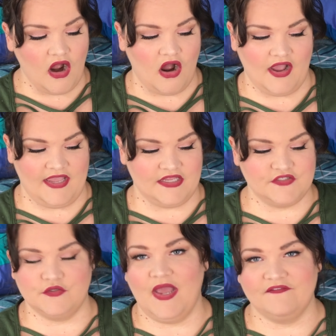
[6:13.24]
I
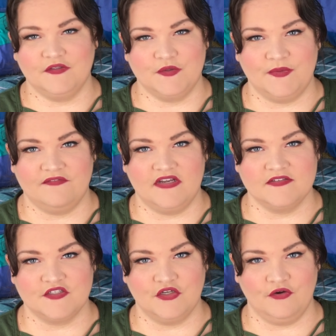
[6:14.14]
do have a little bit of an
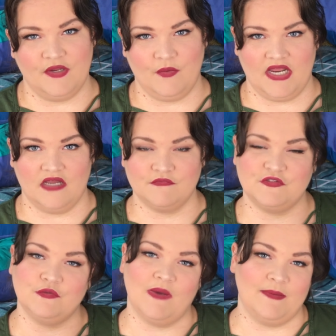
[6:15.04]
insecurity when it comes
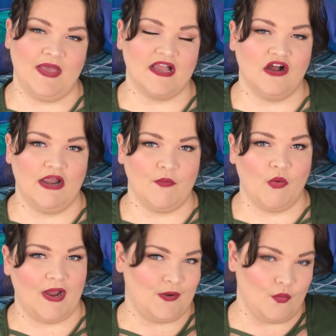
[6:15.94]
to my back. I am
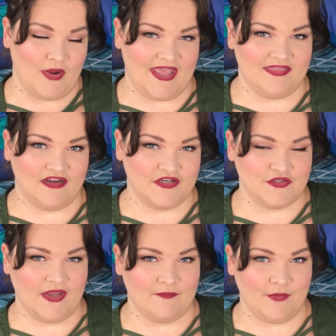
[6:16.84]
quite aware that I
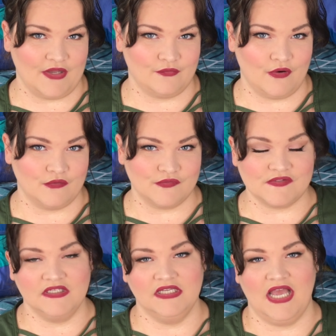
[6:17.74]
do have back
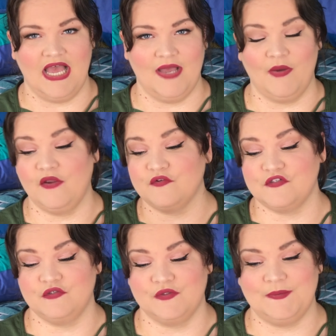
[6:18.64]
rolls. I
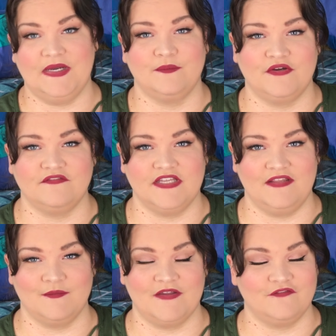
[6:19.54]
also talked about it briefly
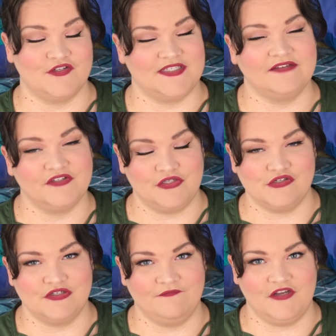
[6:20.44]
in my first ever
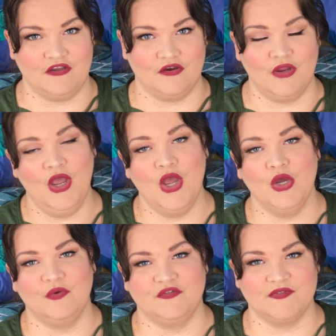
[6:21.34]
YouTube video,
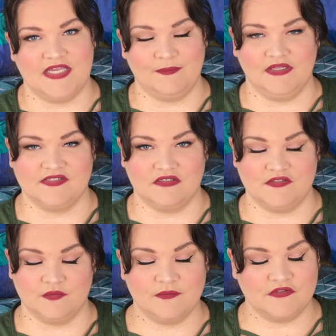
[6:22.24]
which was a plus
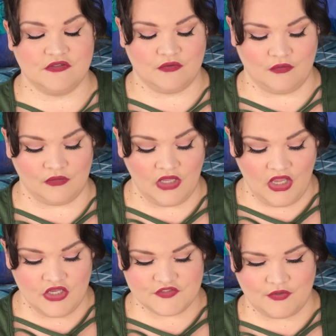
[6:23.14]
size swimsuit haul.
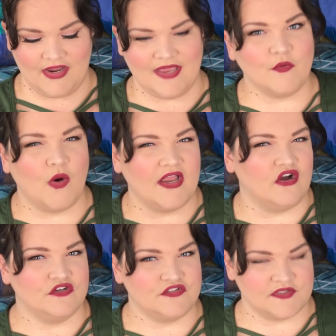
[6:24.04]
So I am quite
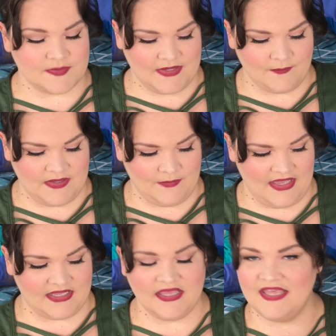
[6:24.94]
conscious about my
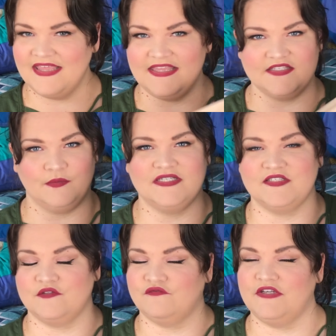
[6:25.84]
back. This one
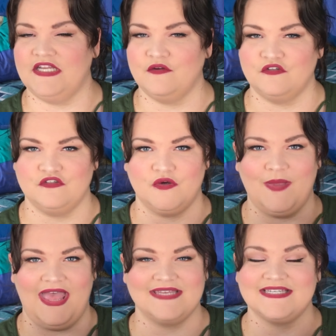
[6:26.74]
does a really good job
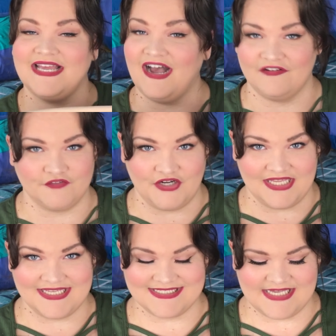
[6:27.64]
at
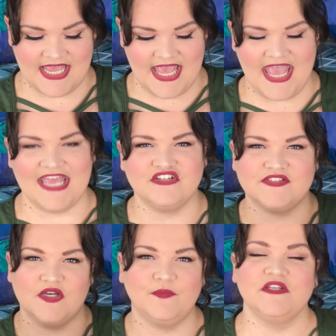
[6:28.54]
covering it and
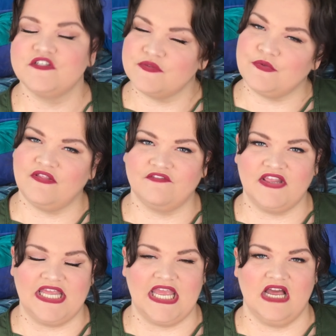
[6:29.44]
just helping to smooth
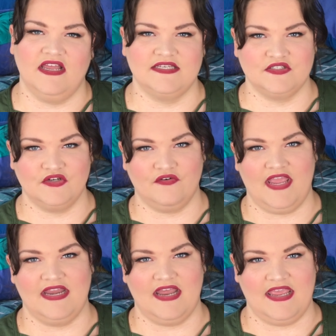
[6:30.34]
everything out and to
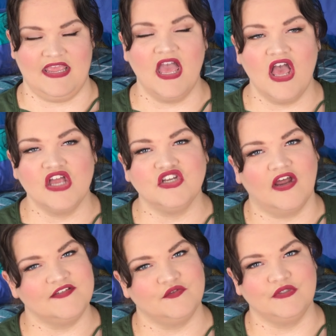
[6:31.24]
create a
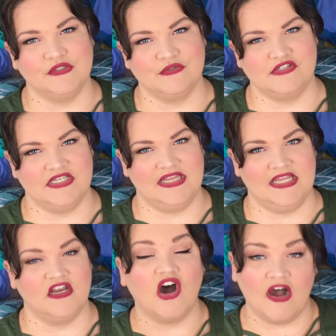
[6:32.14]
nicer illusion
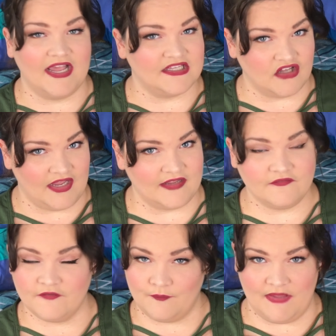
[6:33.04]
that I like
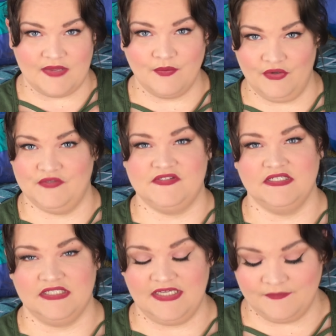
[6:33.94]
for me
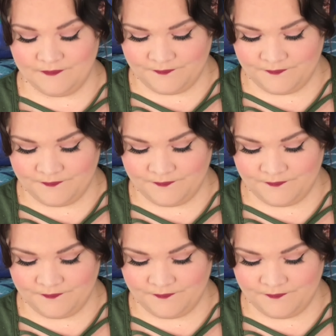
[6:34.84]
personally.